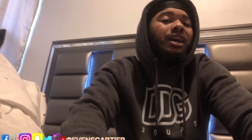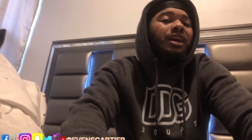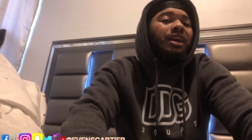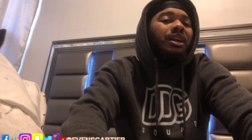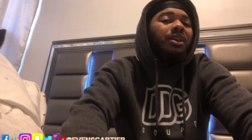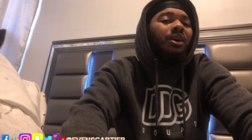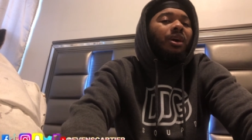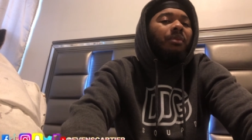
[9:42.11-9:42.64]
you
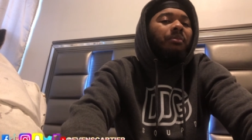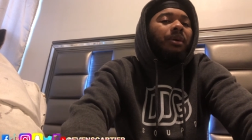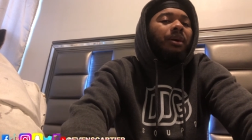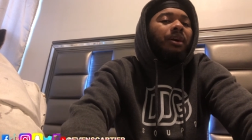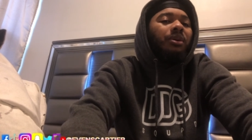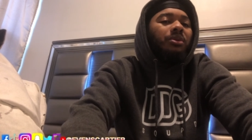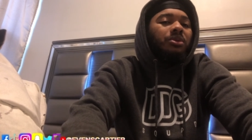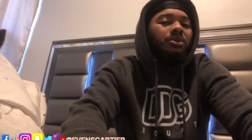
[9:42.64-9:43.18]
know I
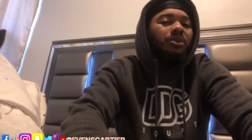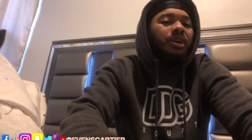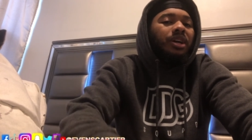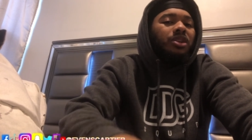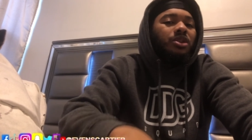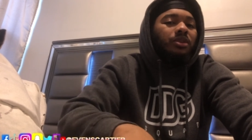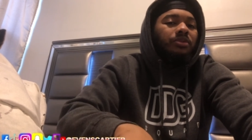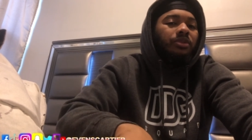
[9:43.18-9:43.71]
might go to
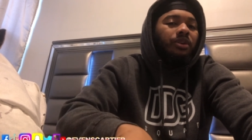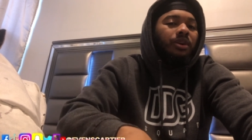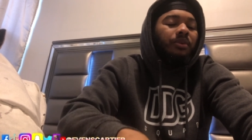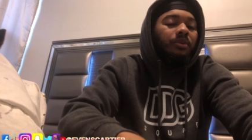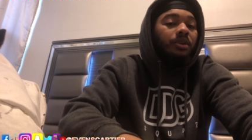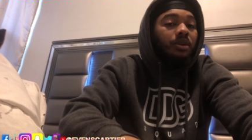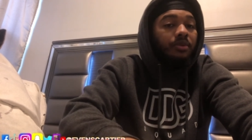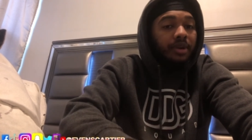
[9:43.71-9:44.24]
HR him.
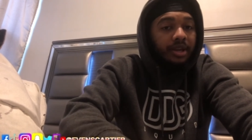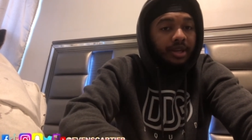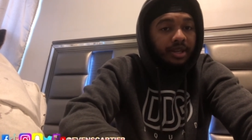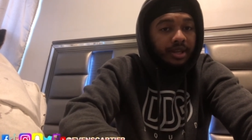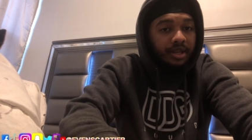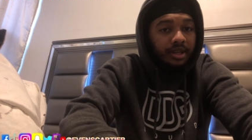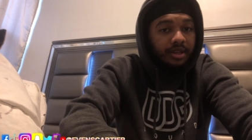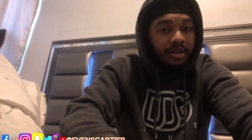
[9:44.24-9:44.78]
You know what he
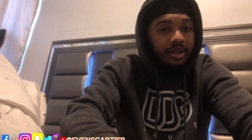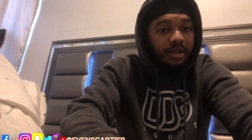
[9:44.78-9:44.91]
did?